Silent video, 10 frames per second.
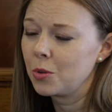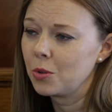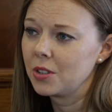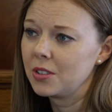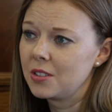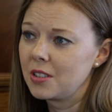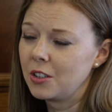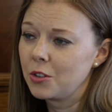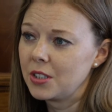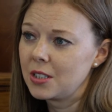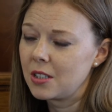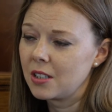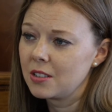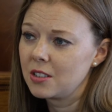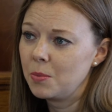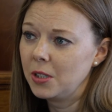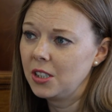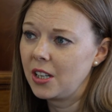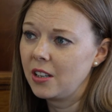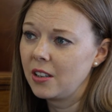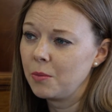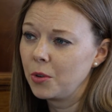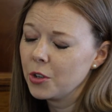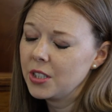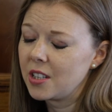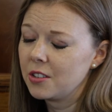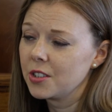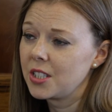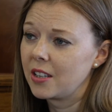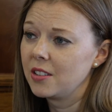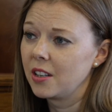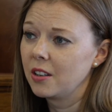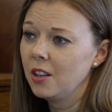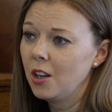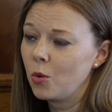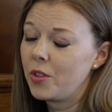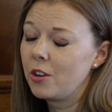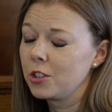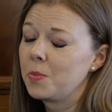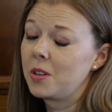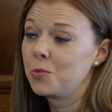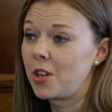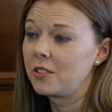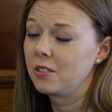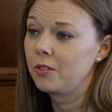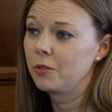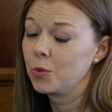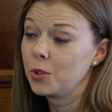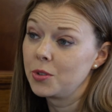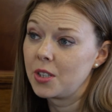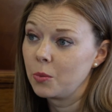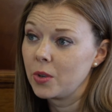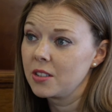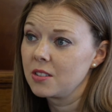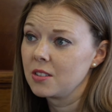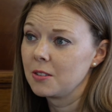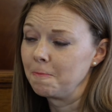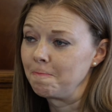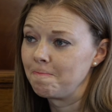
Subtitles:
towards increased stability and increased understanding with the ultimate objective of reducing risks.